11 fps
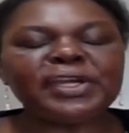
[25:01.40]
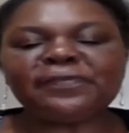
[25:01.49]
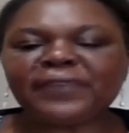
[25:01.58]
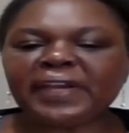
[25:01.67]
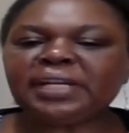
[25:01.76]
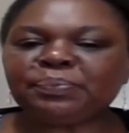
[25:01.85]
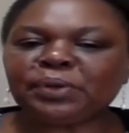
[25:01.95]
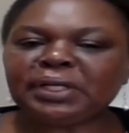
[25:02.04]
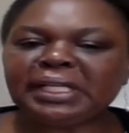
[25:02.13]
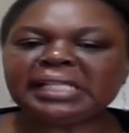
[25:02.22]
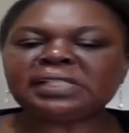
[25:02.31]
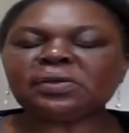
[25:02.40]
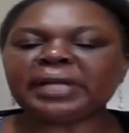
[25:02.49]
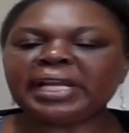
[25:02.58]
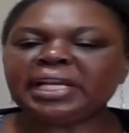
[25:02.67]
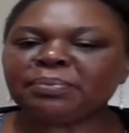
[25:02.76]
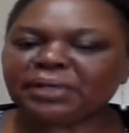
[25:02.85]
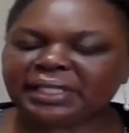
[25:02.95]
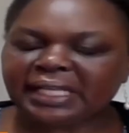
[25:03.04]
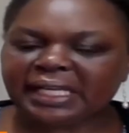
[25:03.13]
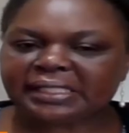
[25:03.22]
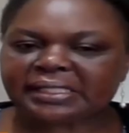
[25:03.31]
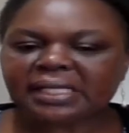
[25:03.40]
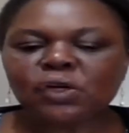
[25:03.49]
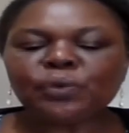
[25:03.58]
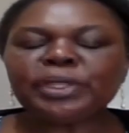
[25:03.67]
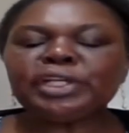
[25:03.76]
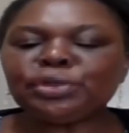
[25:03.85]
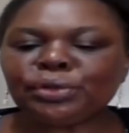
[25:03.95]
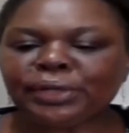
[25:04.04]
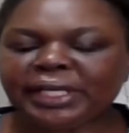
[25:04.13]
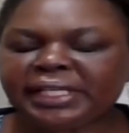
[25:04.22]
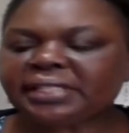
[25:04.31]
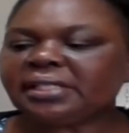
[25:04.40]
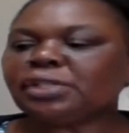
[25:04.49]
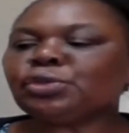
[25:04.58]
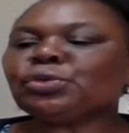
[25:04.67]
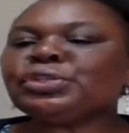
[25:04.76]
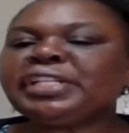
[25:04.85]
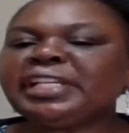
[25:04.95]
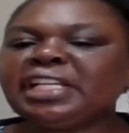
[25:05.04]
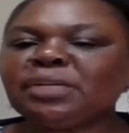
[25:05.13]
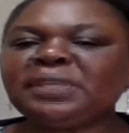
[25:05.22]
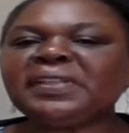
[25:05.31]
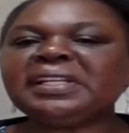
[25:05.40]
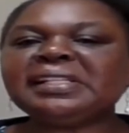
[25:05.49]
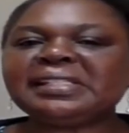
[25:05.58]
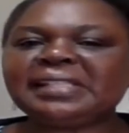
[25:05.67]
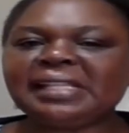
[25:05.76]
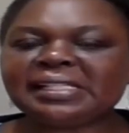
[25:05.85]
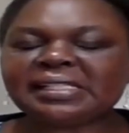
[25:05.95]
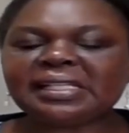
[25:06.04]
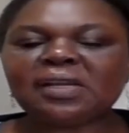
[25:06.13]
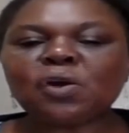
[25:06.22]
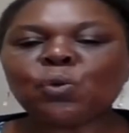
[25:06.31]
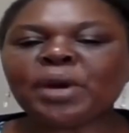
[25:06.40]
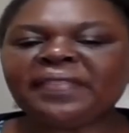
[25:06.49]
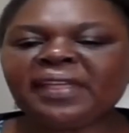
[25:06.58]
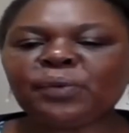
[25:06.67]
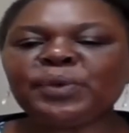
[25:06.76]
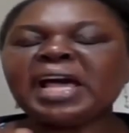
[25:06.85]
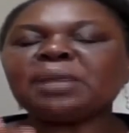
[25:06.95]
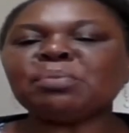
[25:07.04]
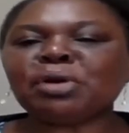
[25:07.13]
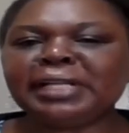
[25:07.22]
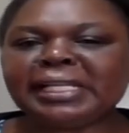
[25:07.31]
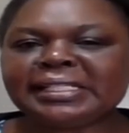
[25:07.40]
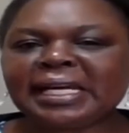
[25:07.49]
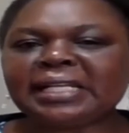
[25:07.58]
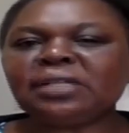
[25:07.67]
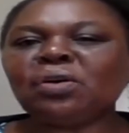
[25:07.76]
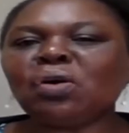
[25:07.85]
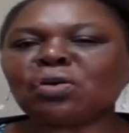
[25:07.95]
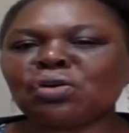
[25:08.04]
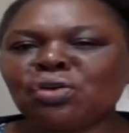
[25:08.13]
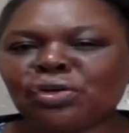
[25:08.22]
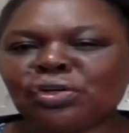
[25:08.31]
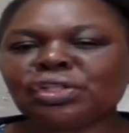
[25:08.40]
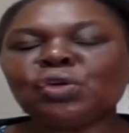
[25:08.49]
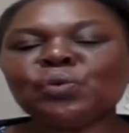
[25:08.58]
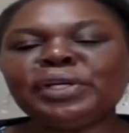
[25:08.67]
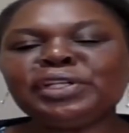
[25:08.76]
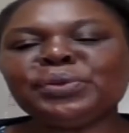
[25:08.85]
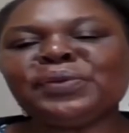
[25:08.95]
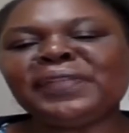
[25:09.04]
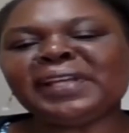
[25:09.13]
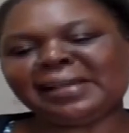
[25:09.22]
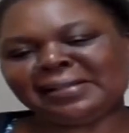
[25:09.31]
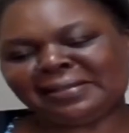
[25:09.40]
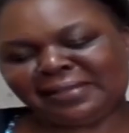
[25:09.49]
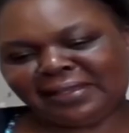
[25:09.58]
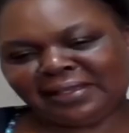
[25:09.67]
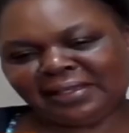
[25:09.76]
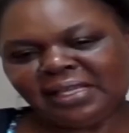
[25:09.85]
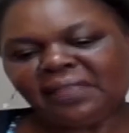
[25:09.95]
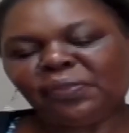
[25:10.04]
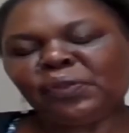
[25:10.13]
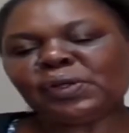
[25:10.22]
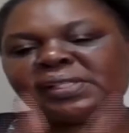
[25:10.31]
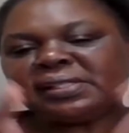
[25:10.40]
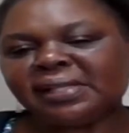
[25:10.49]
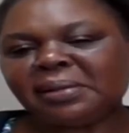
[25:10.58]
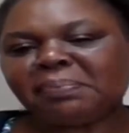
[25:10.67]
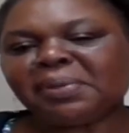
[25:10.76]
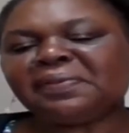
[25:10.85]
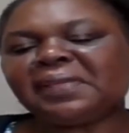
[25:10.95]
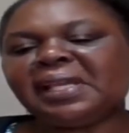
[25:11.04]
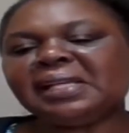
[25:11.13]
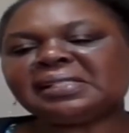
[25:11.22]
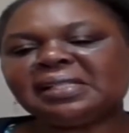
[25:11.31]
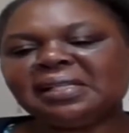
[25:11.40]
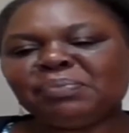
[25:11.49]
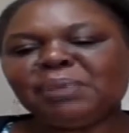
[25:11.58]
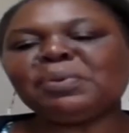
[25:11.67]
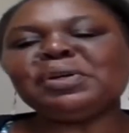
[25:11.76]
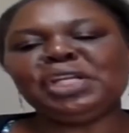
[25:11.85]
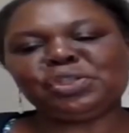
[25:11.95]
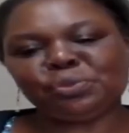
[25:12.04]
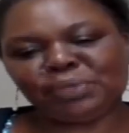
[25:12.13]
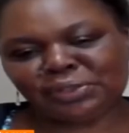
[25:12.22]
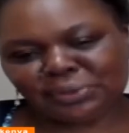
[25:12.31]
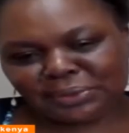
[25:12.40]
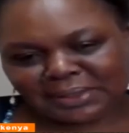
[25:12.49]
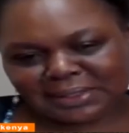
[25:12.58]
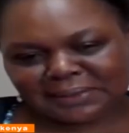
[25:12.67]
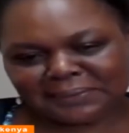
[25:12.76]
evade police or anybody else. We do it to deal with the disease. Whether we are monitored or not, we do the right thing. Those simple things people need to be told.